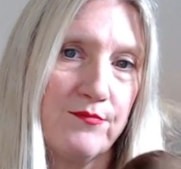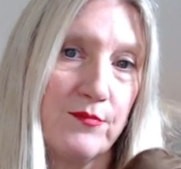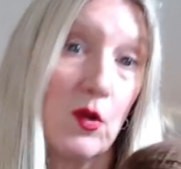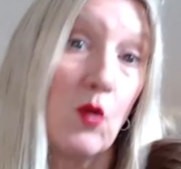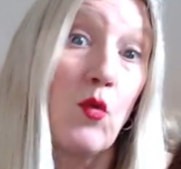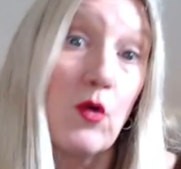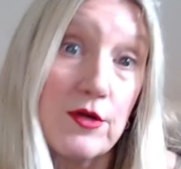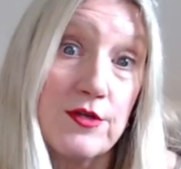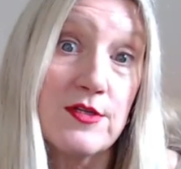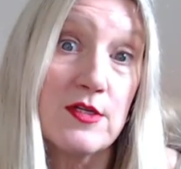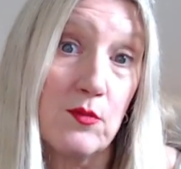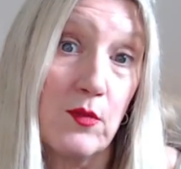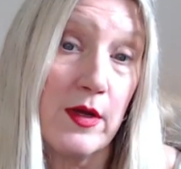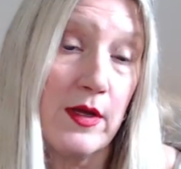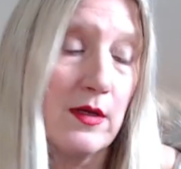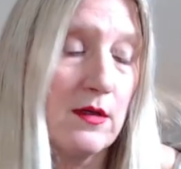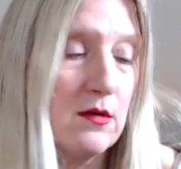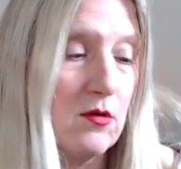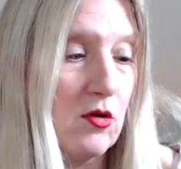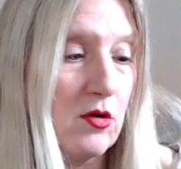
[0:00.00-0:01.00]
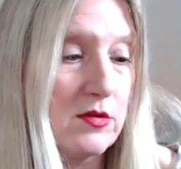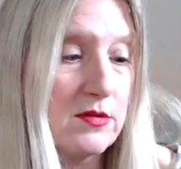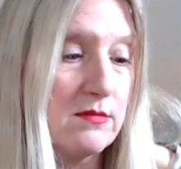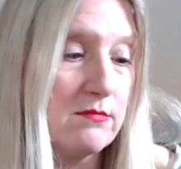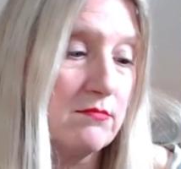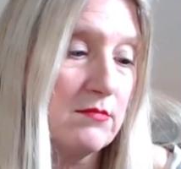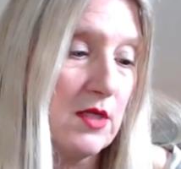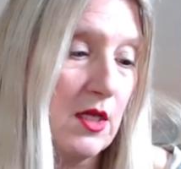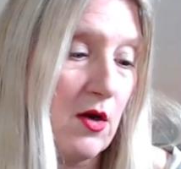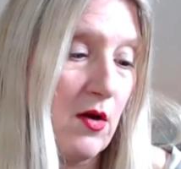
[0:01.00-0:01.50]
worsted weight or,
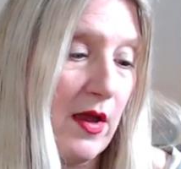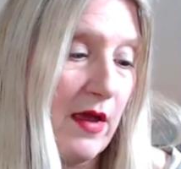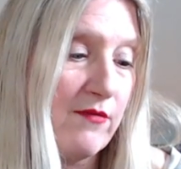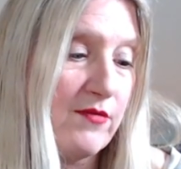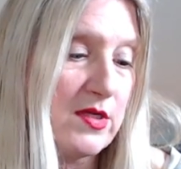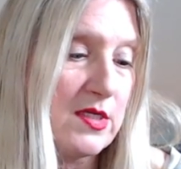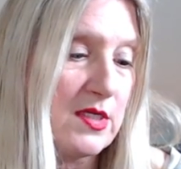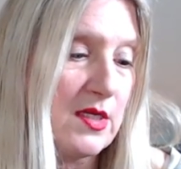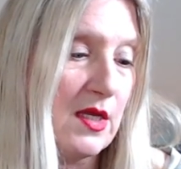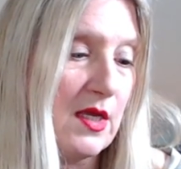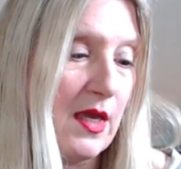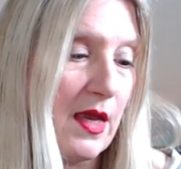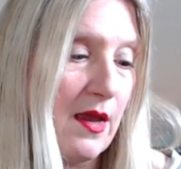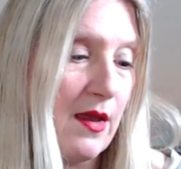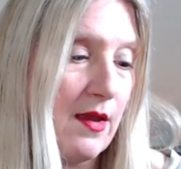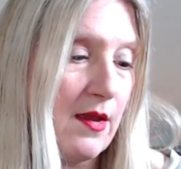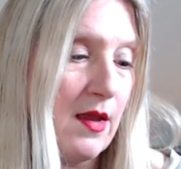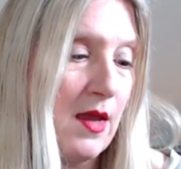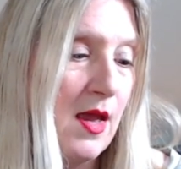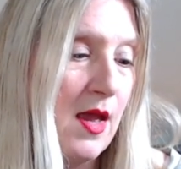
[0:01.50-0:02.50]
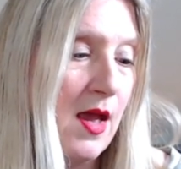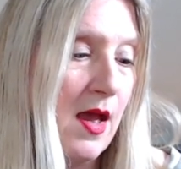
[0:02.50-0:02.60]
you know, heavy D K.